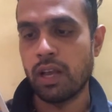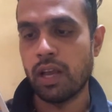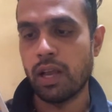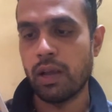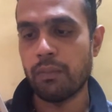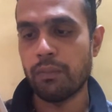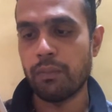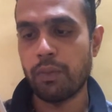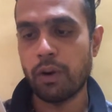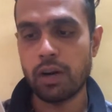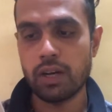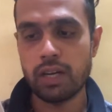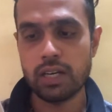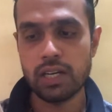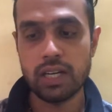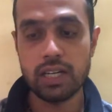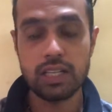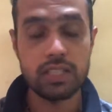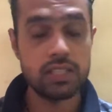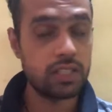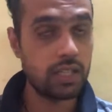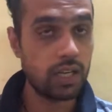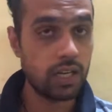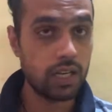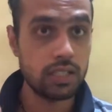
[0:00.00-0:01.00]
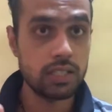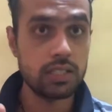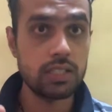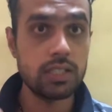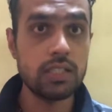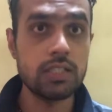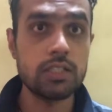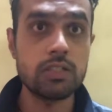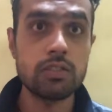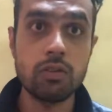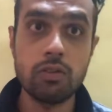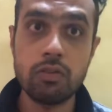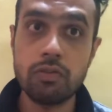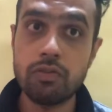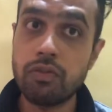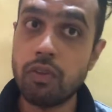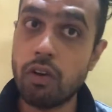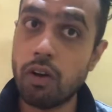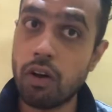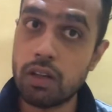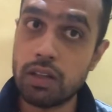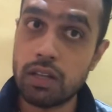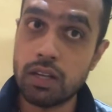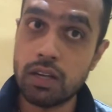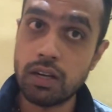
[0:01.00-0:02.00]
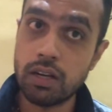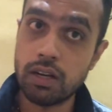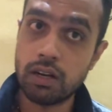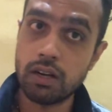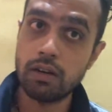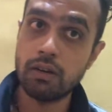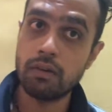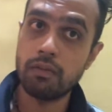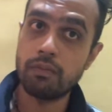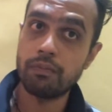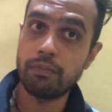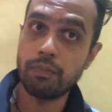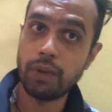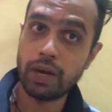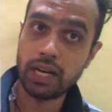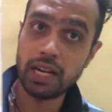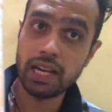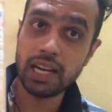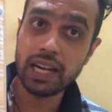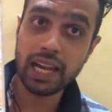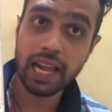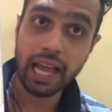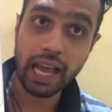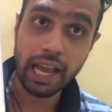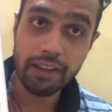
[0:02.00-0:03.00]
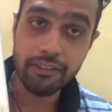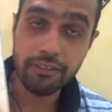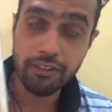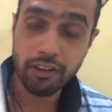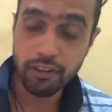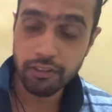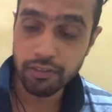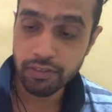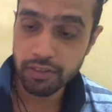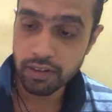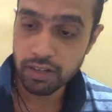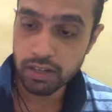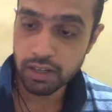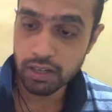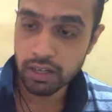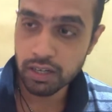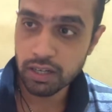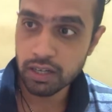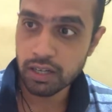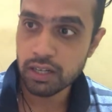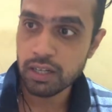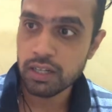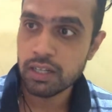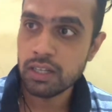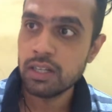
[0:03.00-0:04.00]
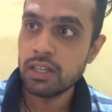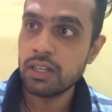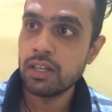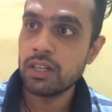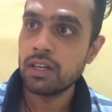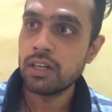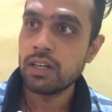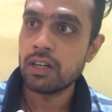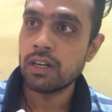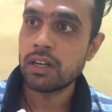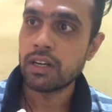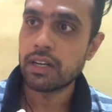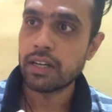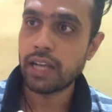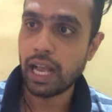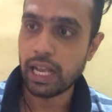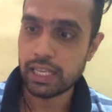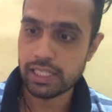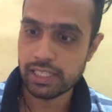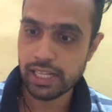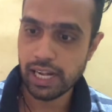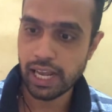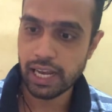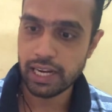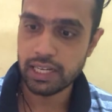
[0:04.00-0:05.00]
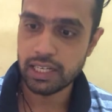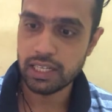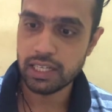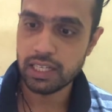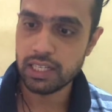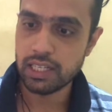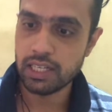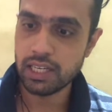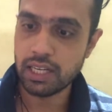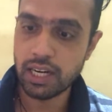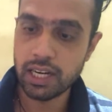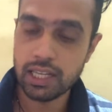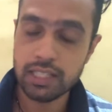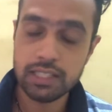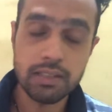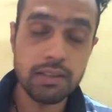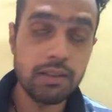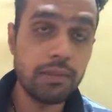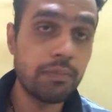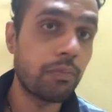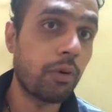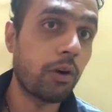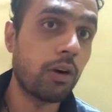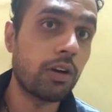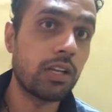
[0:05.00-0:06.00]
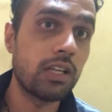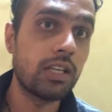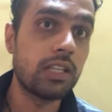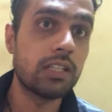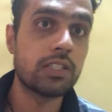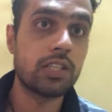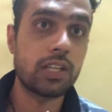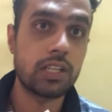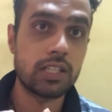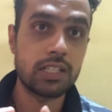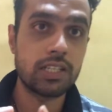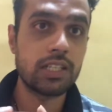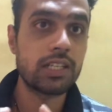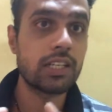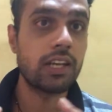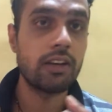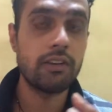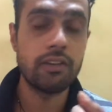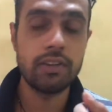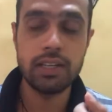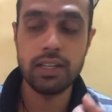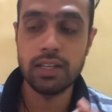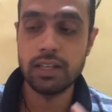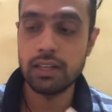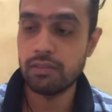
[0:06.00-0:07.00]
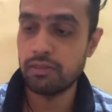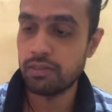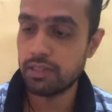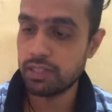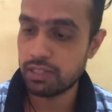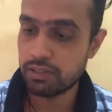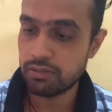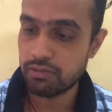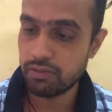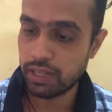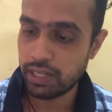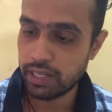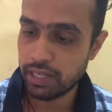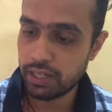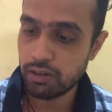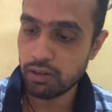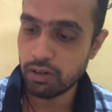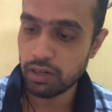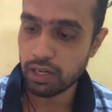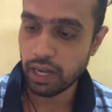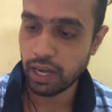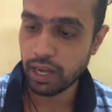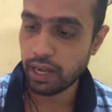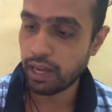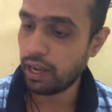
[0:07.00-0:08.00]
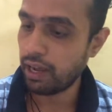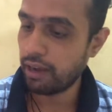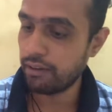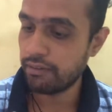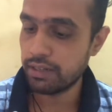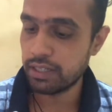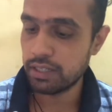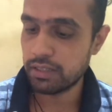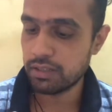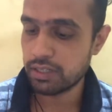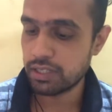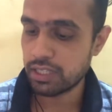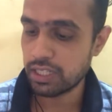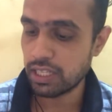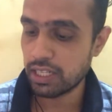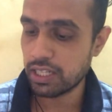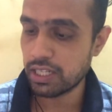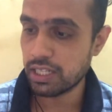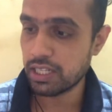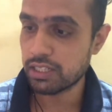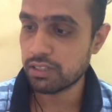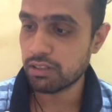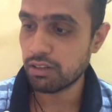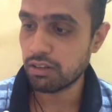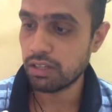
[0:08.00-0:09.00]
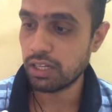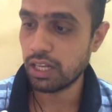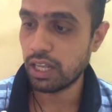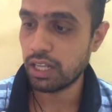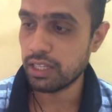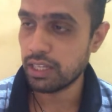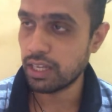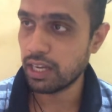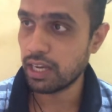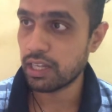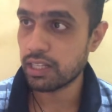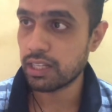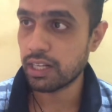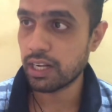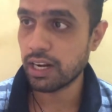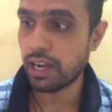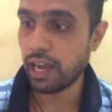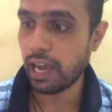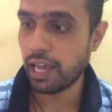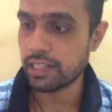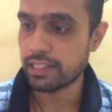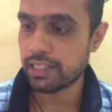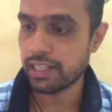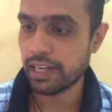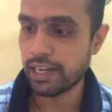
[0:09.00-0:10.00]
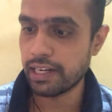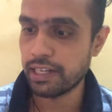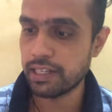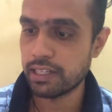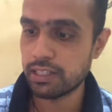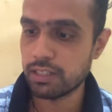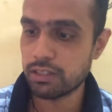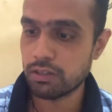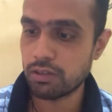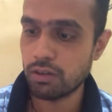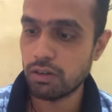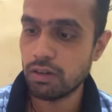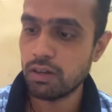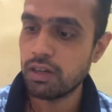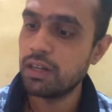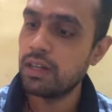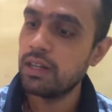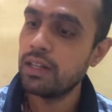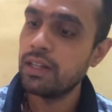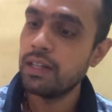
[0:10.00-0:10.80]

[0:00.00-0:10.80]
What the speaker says: Important instructions. So for the better life of a gas lighter, here are some important instructions given here, which is very good. I haven't seen this on any other gas lighters though.